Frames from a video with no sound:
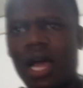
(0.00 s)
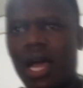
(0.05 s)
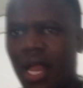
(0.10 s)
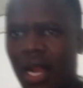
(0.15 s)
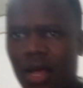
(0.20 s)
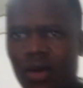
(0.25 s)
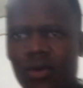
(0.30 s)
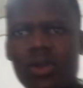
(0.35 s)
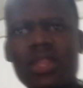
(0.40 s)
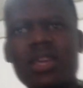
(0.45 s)

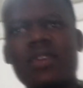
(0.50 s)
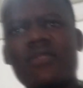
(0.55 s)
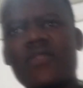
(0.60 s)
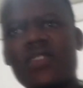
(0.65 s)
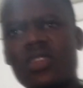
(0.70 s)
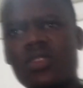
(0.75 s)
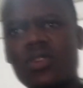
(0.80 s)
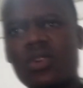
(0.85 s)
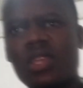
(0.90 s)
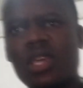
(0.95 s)
around Lake
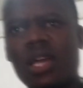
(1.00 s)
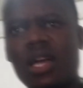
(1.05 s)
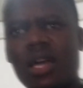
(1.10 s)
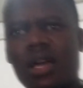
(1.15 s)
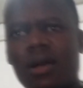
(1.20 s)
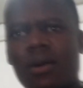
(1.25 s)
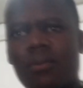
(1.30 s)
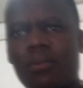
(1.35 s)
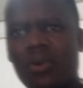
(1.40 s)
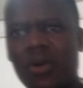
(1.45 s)

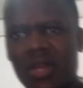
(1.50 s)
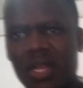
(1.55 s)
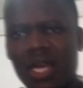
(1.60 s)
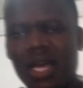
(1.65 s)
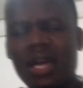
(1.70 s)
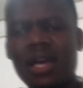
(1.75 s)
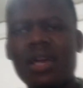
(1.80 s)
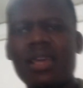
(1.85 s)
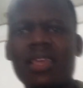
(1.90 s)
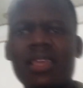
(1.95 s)
Victoria
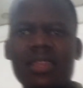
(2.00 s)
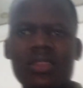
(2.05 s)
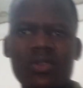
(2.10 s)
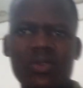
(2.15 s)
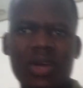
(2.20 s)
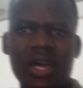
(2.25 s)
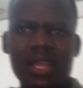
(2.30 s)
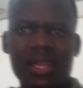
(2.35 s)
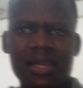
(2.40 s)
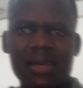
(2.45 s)
border in
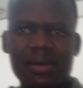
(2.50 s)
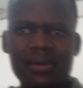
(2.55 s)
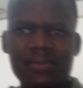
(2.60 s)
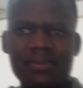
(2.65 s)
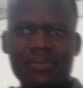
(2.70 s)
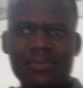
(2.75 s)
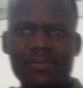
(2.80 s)
Uganda.